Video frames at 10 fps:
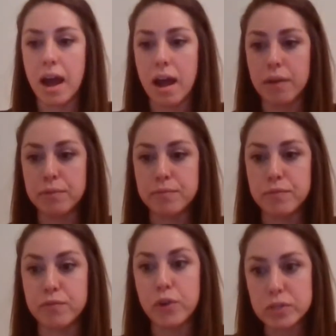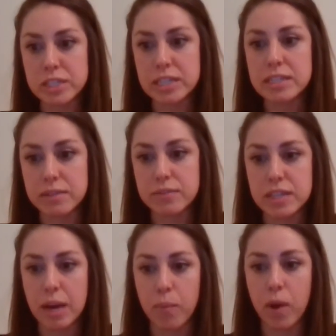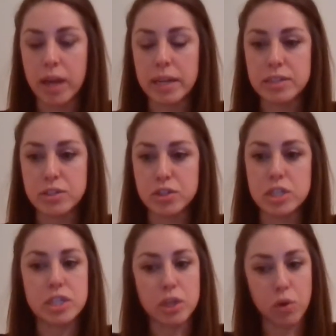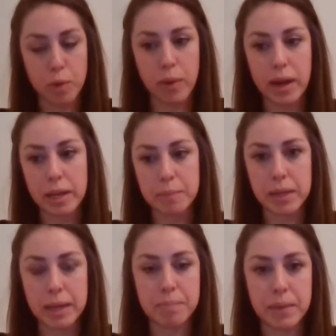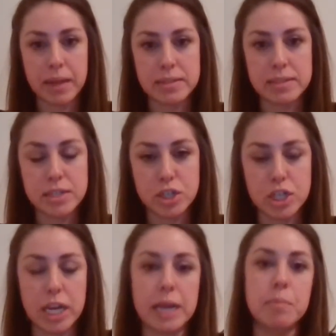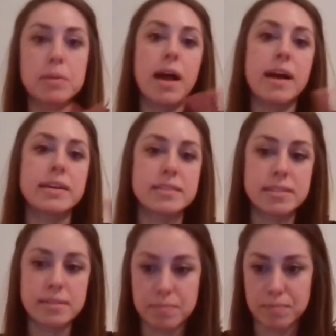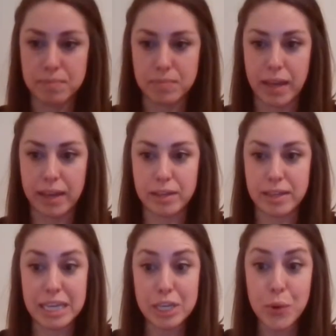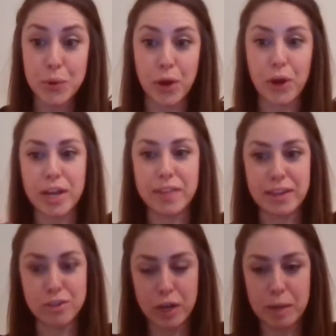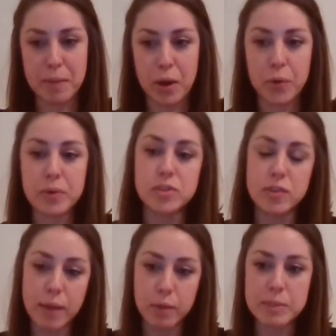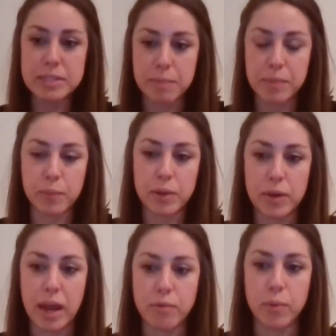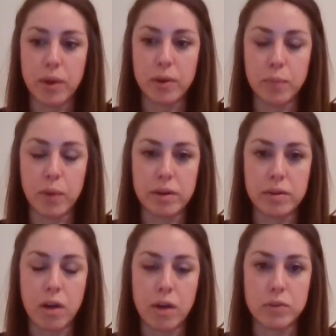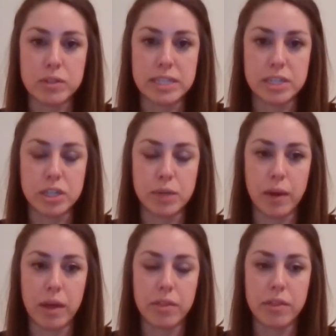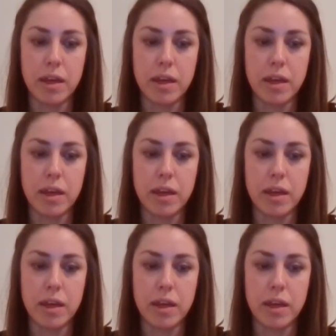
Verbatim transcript: uh, versus if someone is just incorporating a plant-based shake plus they eat yogurt and they drink milk so that would be something we could have a one-on-one conversation with